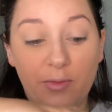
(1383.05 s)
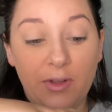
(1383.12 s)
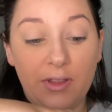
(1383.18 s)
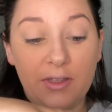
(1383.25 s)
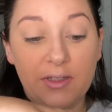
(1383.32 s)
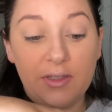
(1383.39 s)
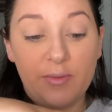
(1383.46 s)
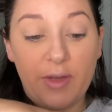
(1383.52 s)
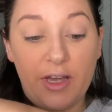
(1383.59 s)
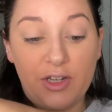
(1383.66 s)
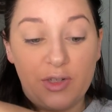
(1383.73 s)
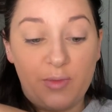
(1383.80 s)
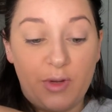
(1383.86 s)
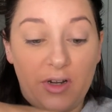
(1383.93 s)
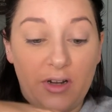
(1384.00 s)
with the
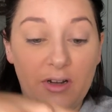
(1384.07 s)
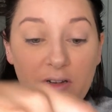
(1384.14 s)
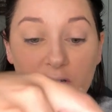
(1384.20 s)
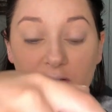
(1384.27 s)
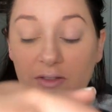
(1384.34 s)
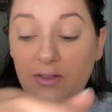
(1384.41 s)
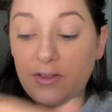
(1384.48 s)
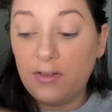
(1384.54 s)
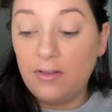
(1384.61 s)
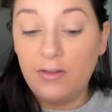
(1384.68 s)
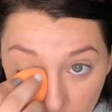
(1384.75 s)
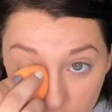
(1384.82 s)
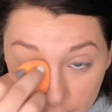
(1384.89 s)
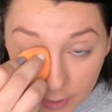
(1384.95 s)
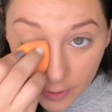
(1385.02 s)
Smashbox
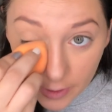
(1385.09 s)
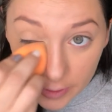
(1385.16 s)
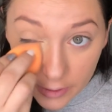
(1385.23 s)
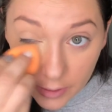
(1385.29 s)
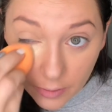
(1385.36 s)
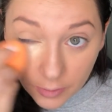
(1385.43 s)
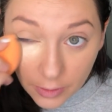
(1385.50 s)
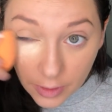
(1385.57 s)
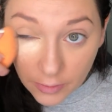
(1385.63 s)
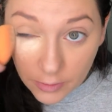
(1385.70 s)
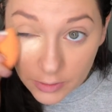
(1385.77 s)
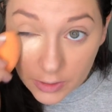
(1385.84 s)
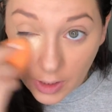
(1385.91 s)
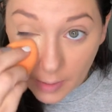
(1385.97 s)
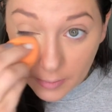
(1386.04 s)
feel like going over
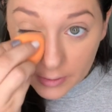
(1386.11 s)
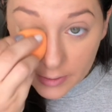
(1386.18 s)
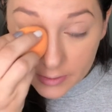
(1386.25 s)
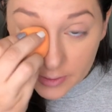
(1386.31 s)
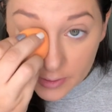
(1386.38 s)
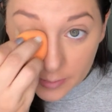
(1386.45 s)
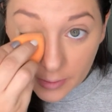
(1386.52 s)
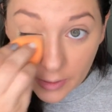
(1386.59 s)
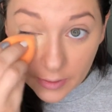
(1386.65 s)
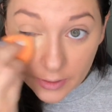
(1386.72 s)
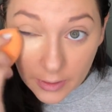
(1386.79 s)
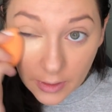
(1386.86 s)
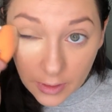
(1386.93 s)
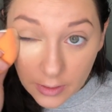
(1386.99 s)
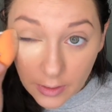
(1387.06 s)
top of this is probably
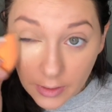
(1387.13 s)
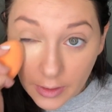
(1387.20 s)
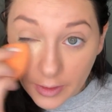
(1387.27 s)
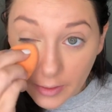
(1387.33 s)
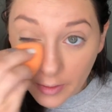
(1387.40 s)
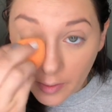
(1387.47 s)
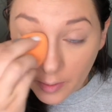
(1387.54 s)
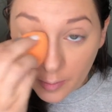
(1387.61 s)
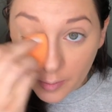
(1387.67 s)
not going to help,